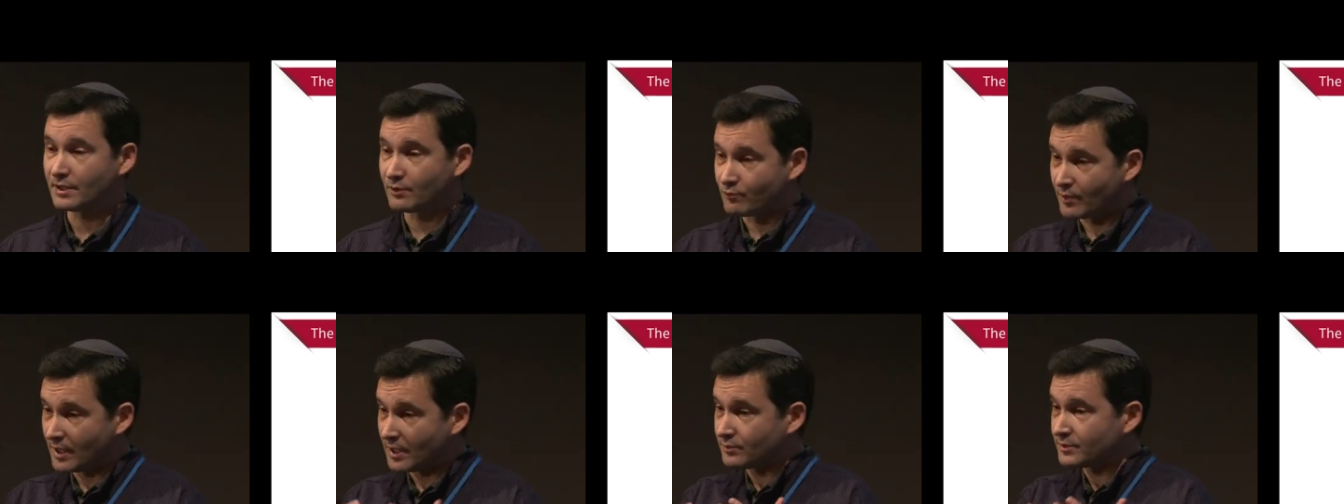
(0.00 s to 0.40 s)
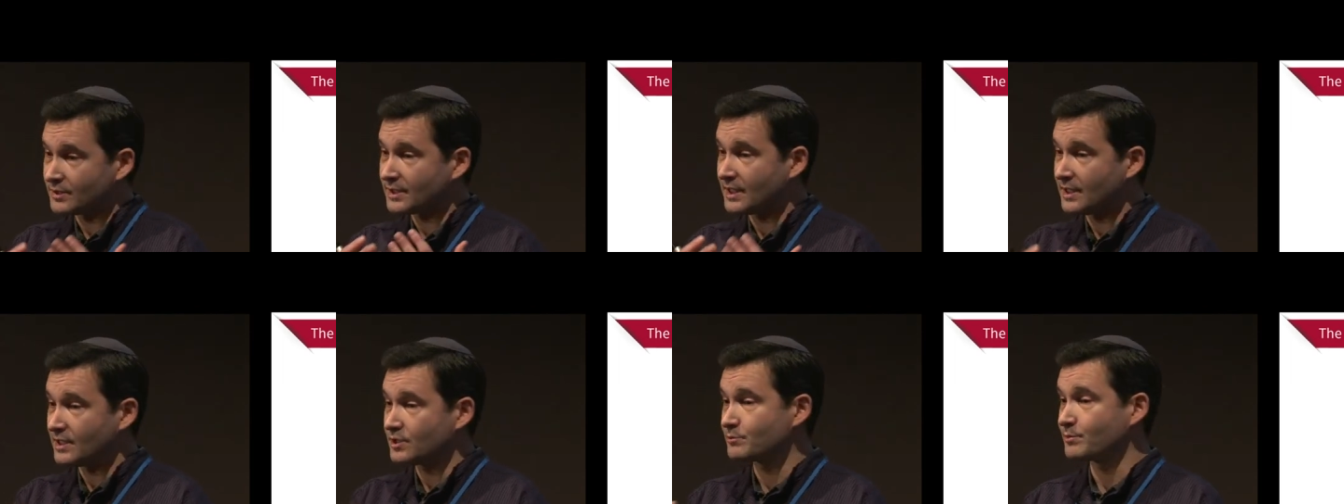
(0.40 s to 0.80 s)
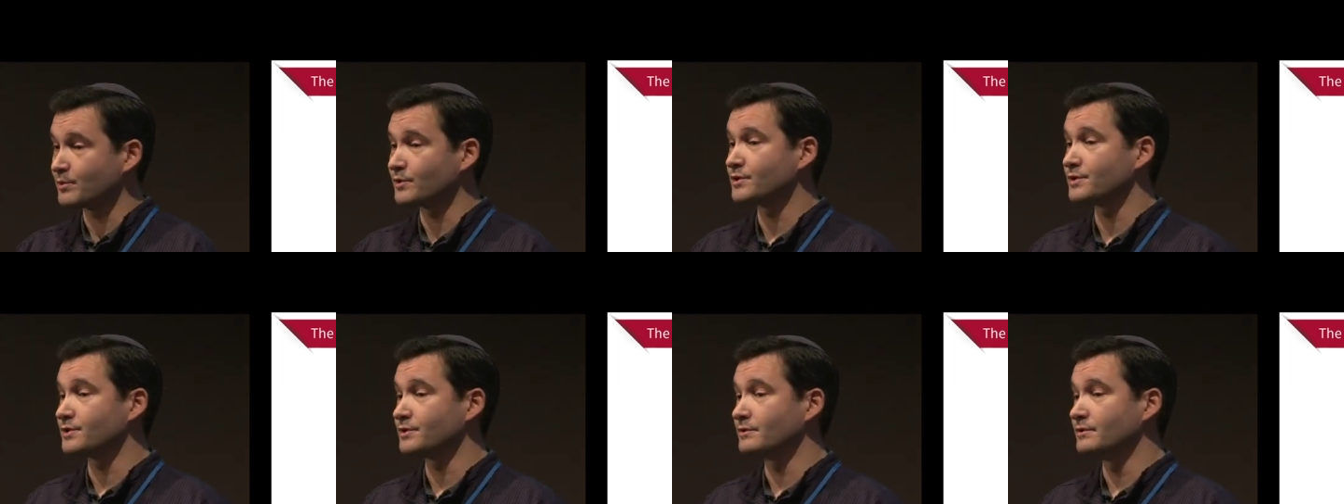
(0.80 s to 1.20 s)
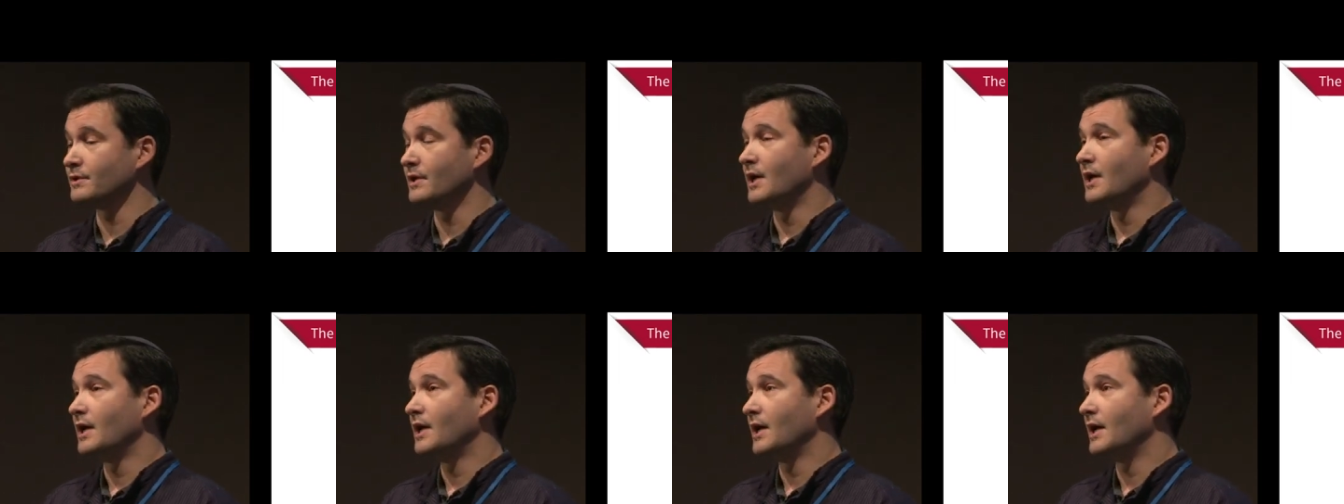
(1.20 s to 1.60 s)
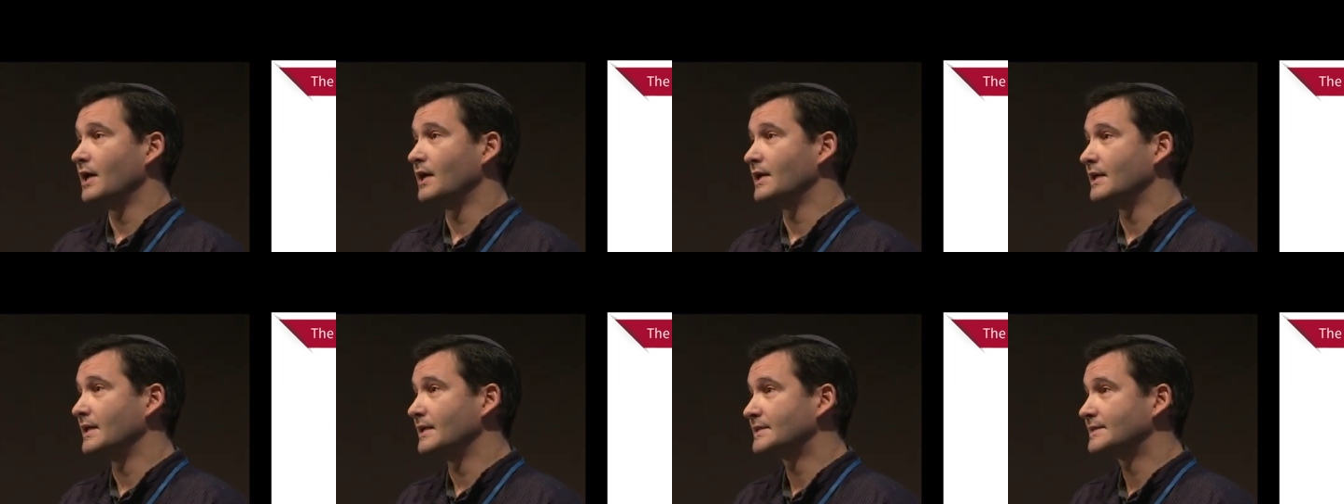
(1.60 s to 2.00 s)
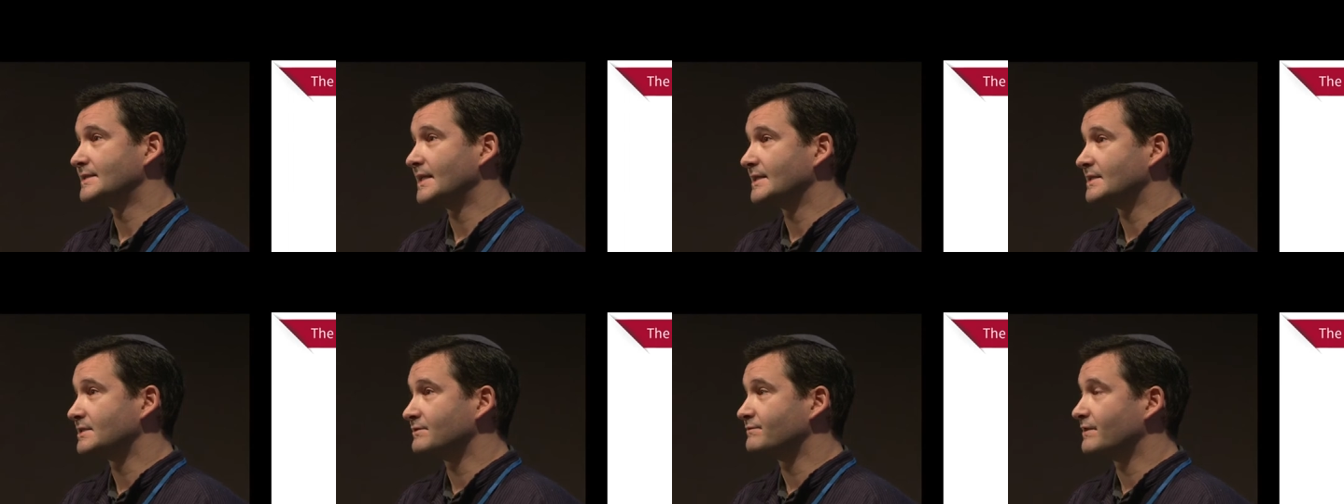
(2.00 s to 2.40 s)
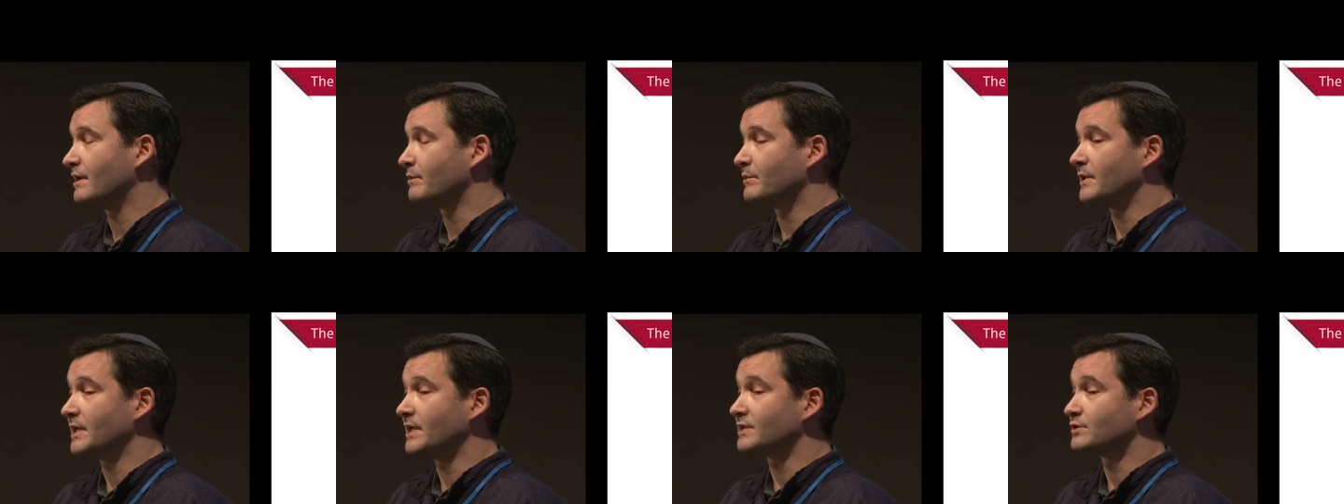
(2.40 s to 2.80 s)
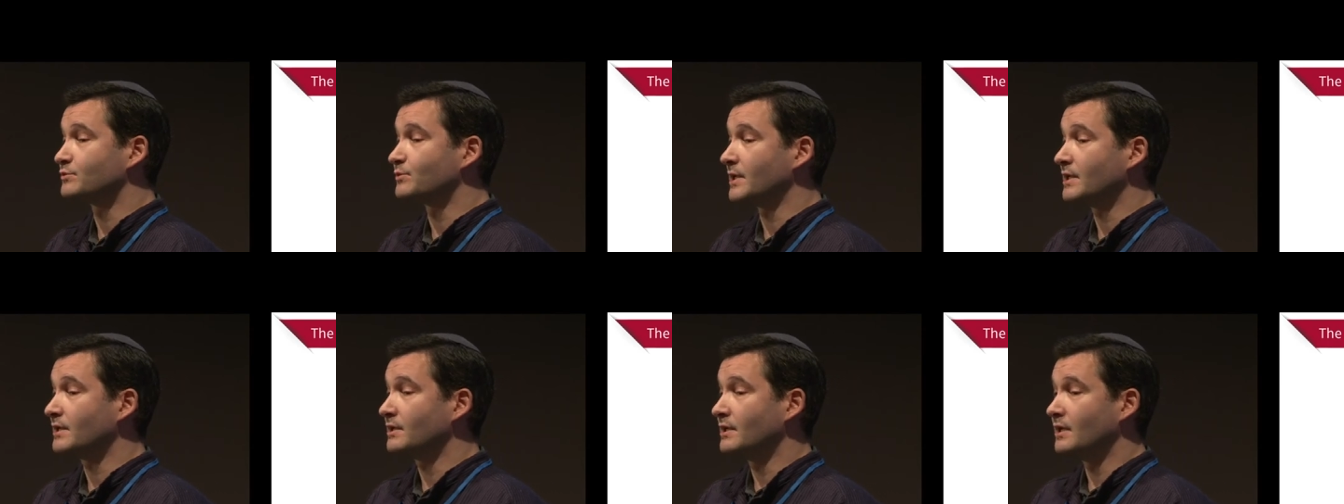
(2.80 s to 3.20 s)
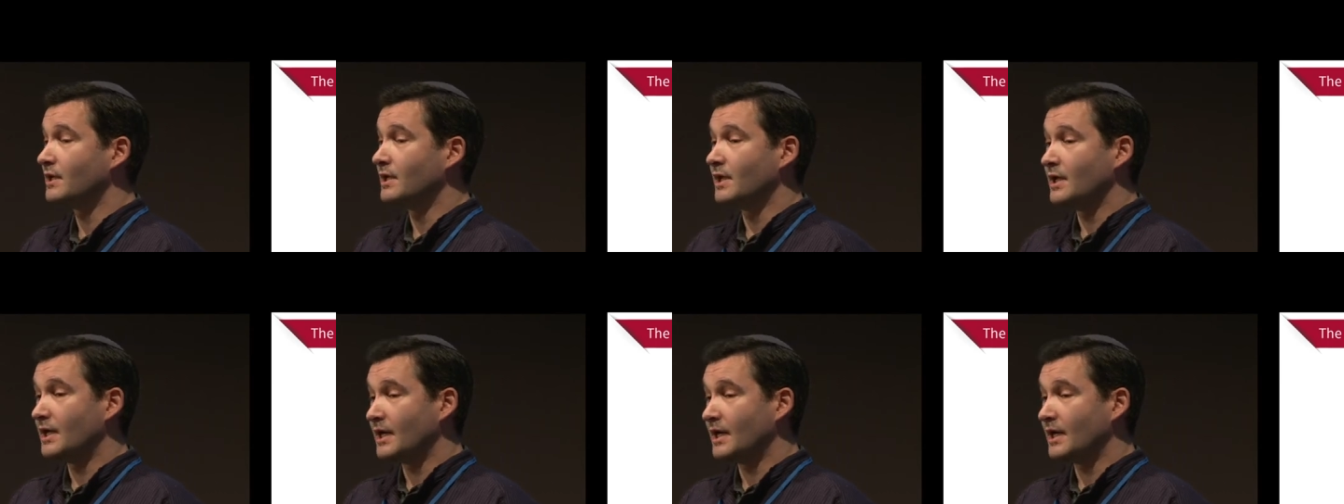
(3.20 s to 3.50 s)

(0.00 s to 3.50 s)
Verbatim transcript: Around each person uh, stands a family as well.